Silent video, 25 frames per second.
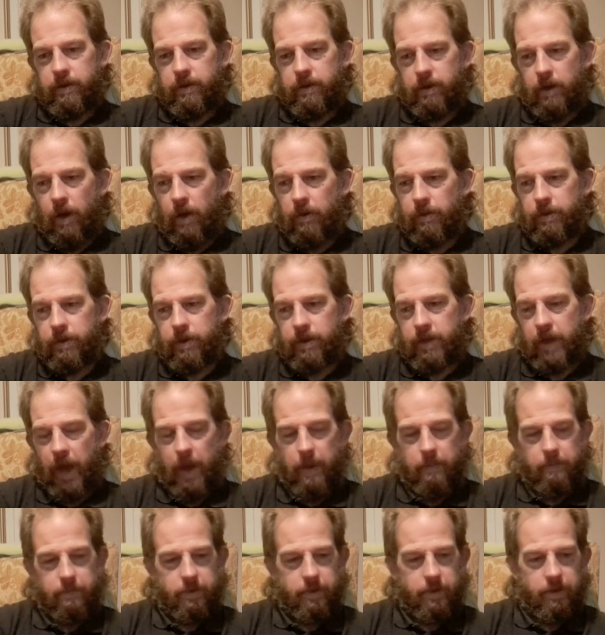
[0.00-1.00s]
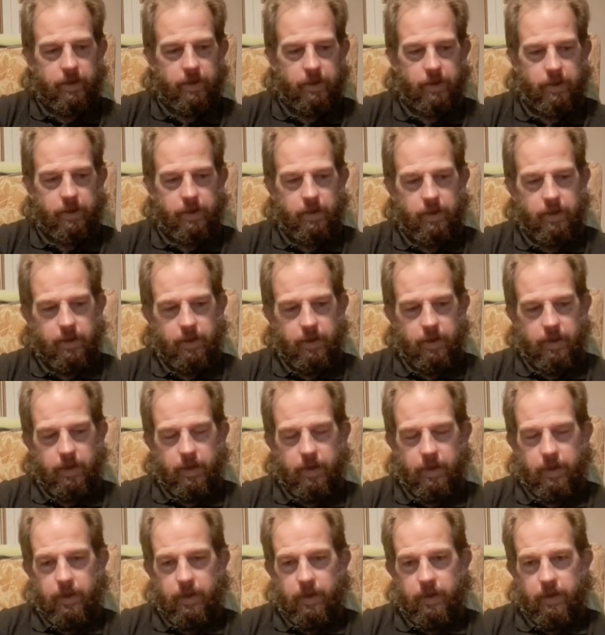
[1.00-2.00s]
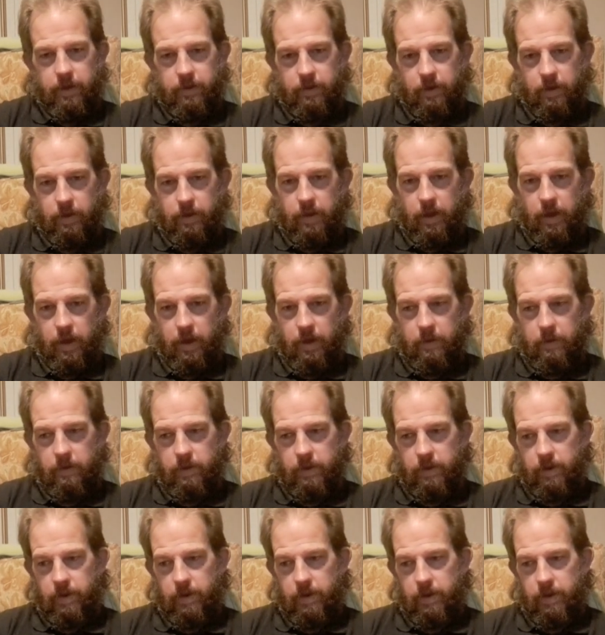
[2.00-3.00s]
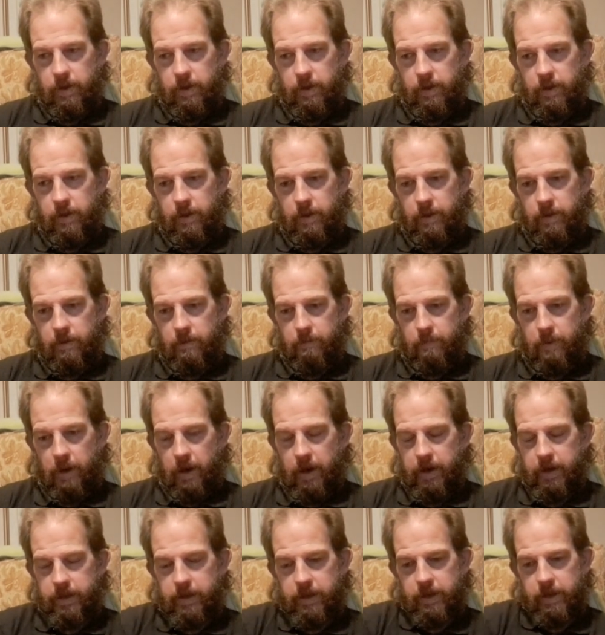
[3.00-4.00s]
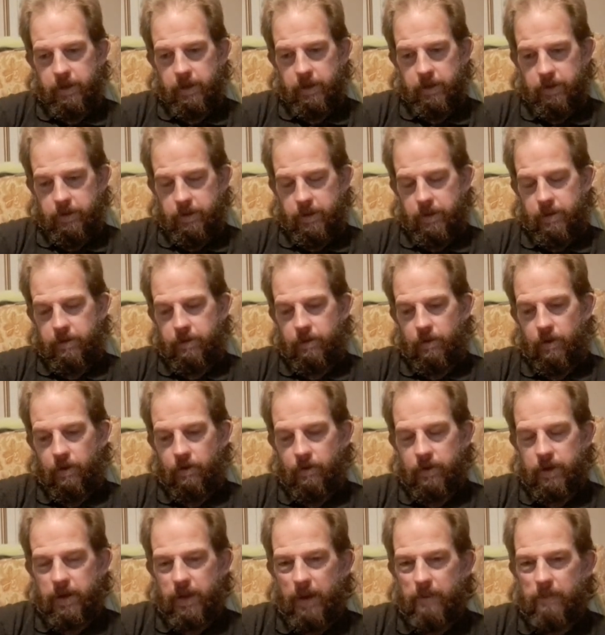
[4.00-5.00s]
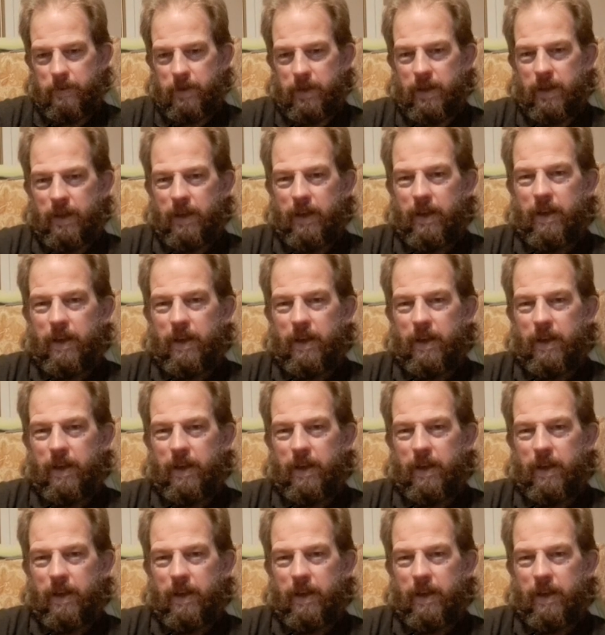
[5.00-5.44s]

concept, sort of behind the story. I mean,